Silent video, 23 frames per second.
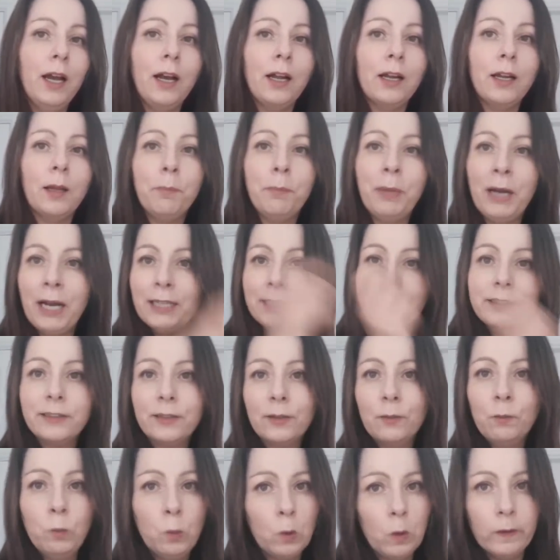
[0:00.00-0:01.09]
and I painted
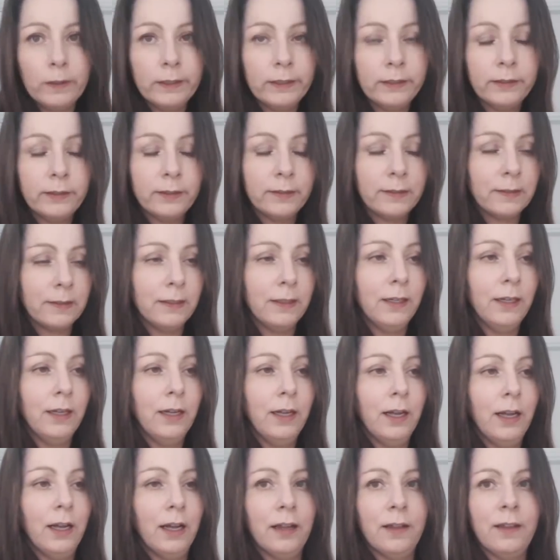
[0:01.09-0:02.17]
them white
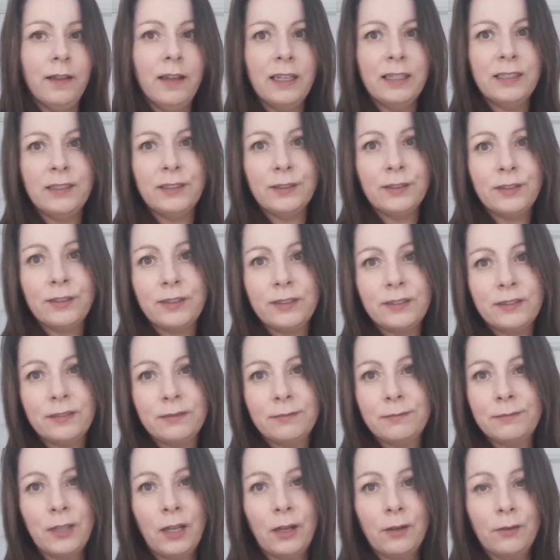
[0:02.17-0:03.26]
and they just
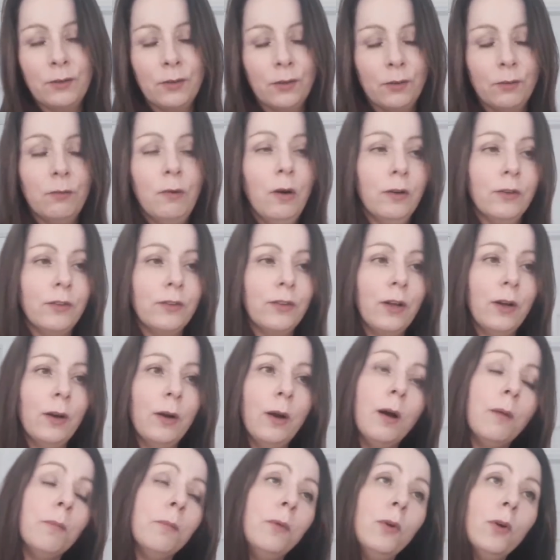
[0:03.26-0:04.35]
don't look right. So
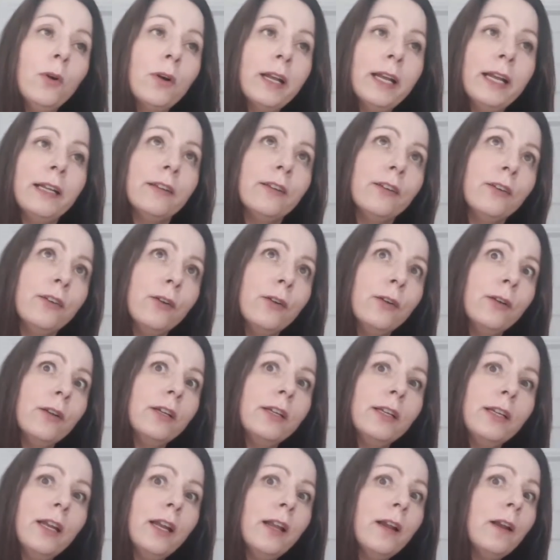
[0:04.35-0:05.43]
I'm looking to do the,
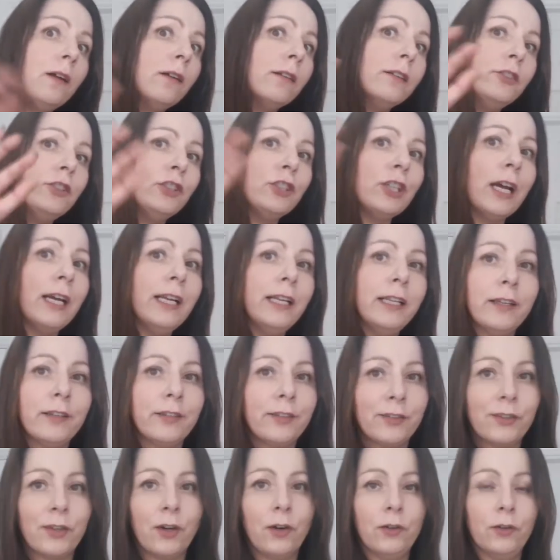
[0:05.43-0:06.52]
you know, like the shaker
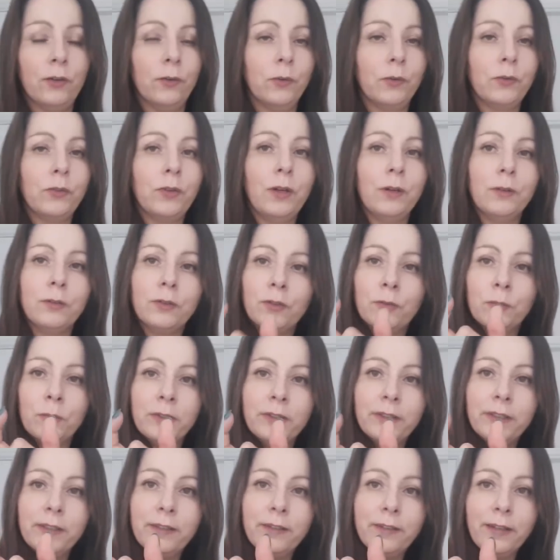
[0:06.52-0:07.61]
style. So I was just
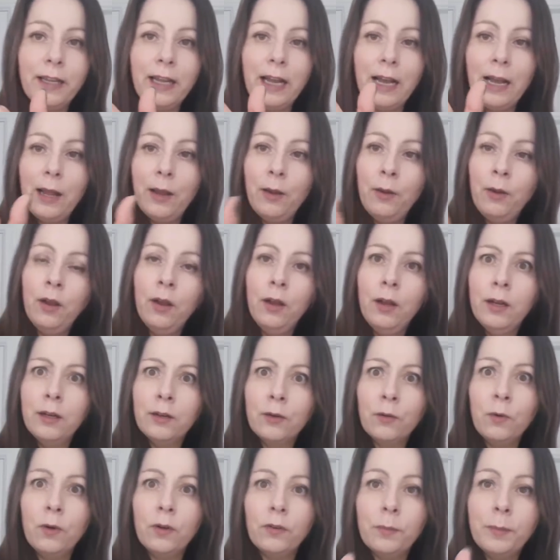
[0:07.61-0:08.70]
wanted to see how
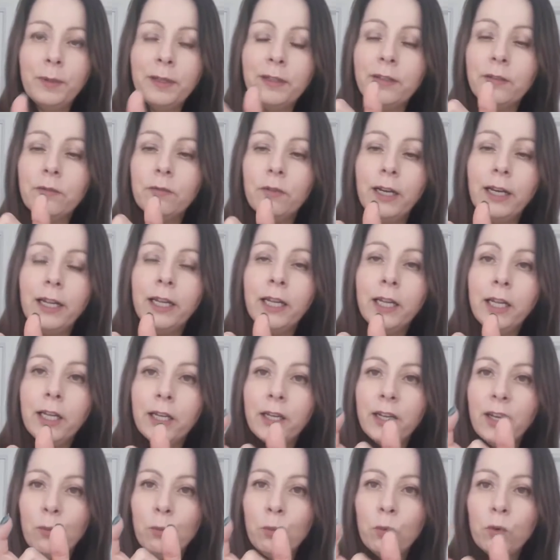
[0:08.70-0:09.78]
quite expensive really.
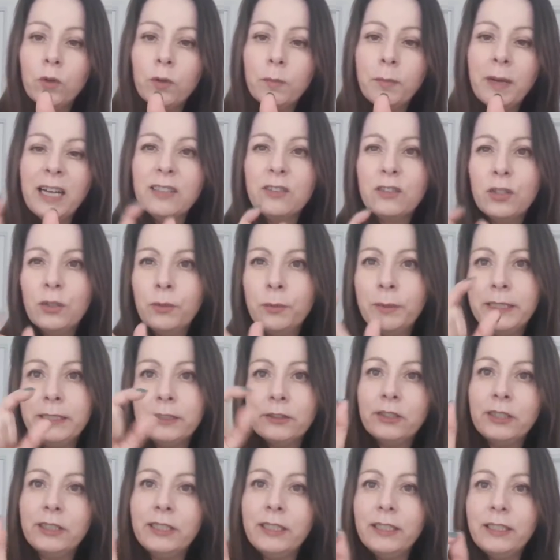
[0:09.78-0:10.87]
You know, wood about two
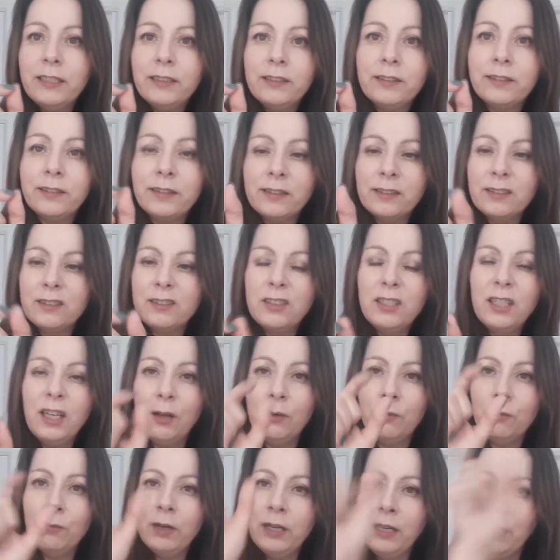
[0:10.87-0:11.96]
inches, you
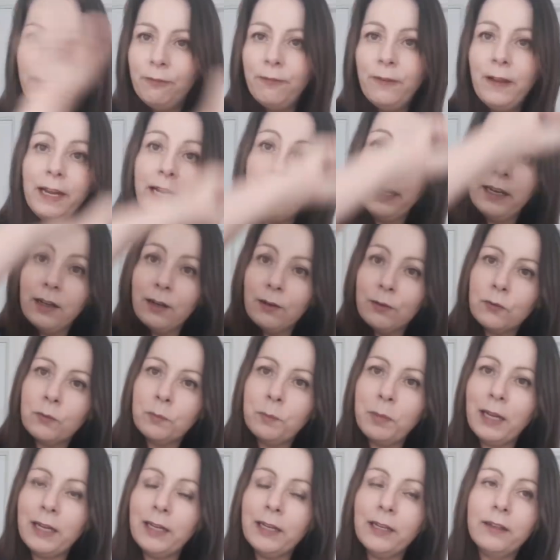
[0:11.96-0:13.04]
know, really thin. I was
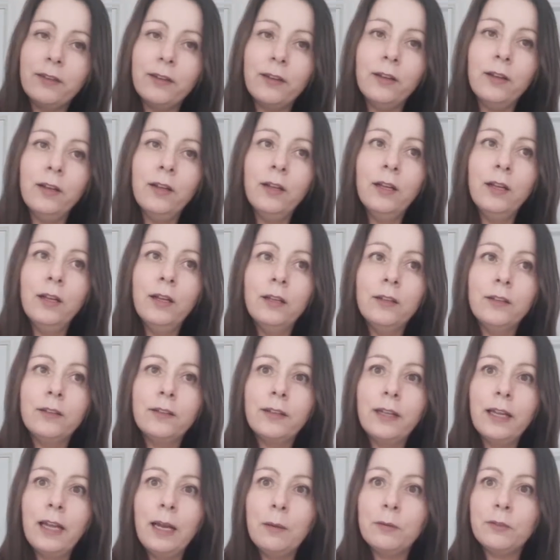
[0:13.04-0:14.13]
planning to
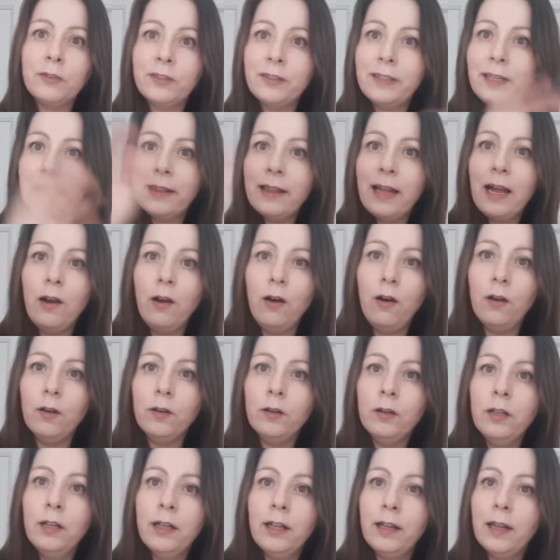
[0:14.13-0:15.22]
see how stick that
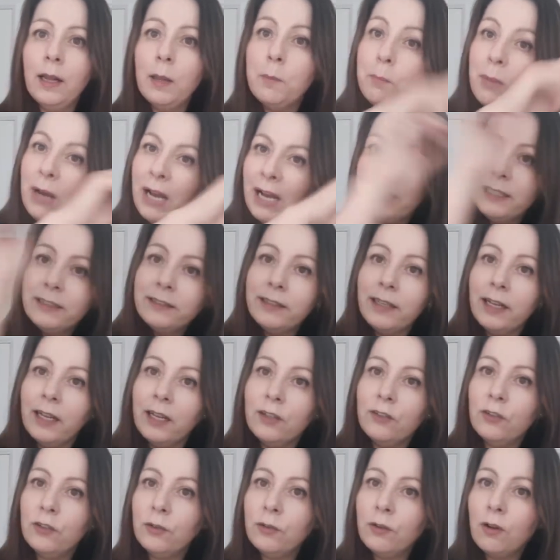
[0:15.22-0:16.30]
on and then paint it
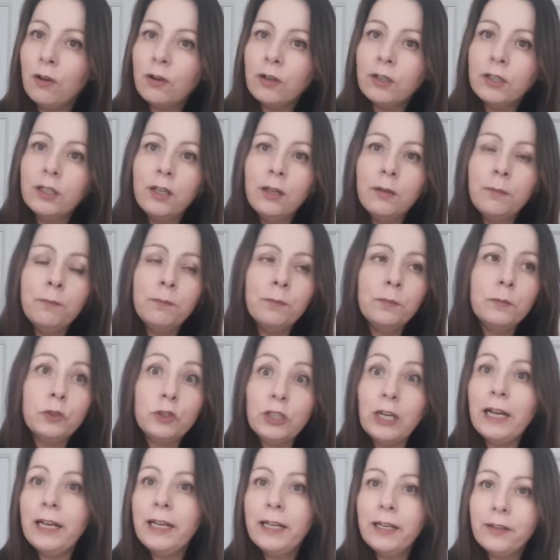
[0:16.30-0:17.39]
and do like um,
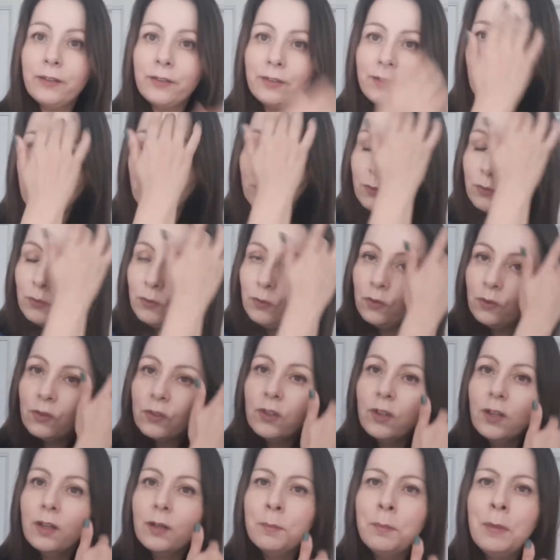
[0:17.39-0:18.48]
shaker style doors
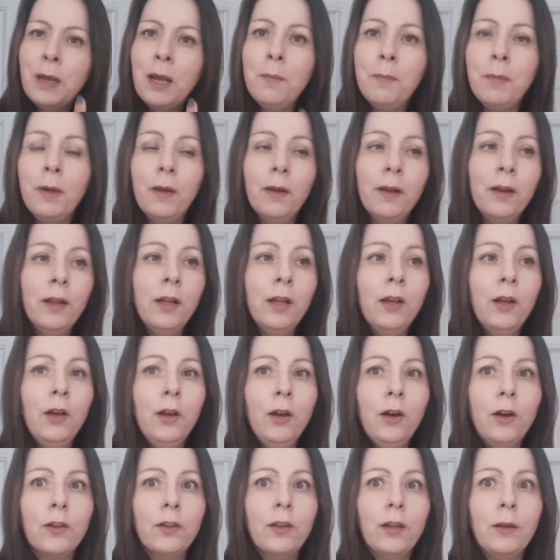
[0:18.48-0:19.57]
because at the moment
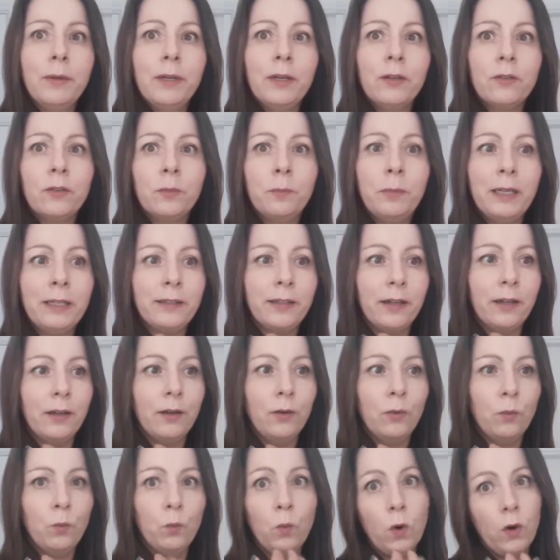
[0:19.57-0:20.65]
although it looks
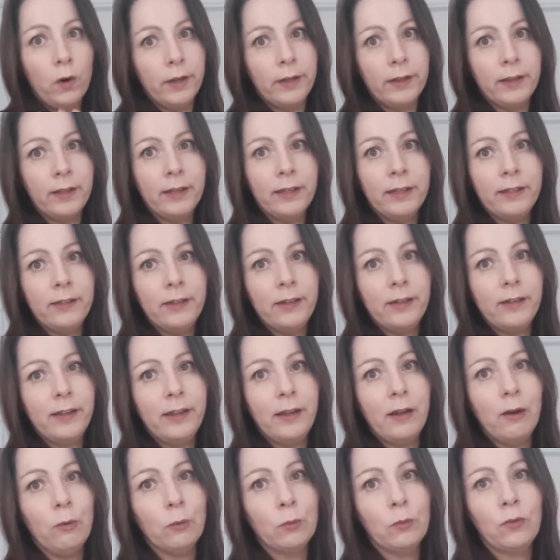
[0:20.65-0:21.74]
better white than it did the
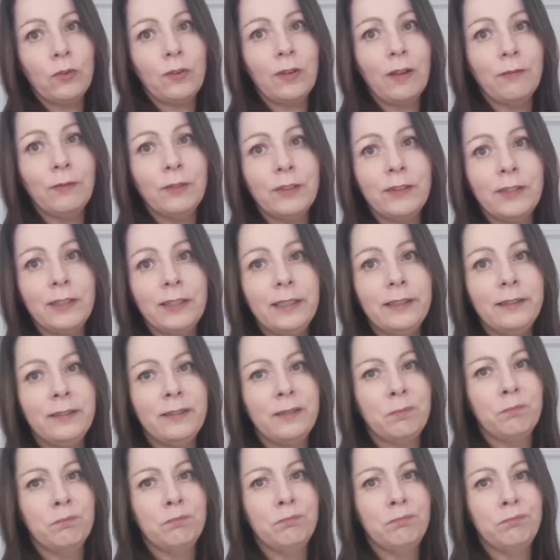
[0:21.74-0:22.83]
old 70s
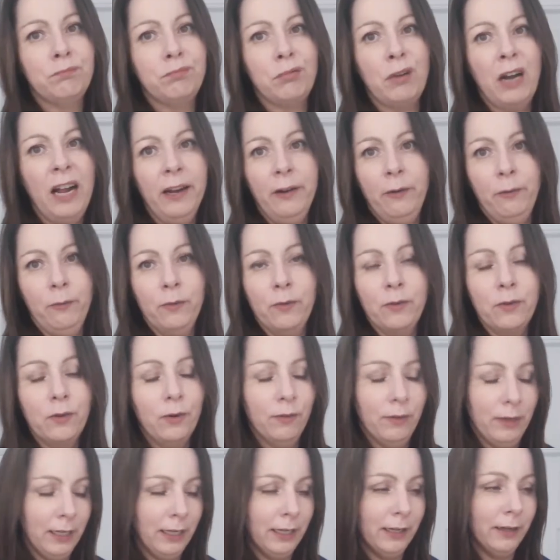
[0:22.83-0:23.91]
brown
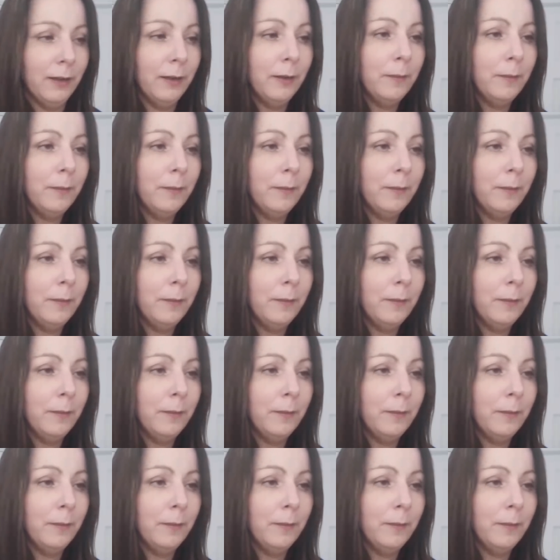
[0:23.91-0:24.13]
colour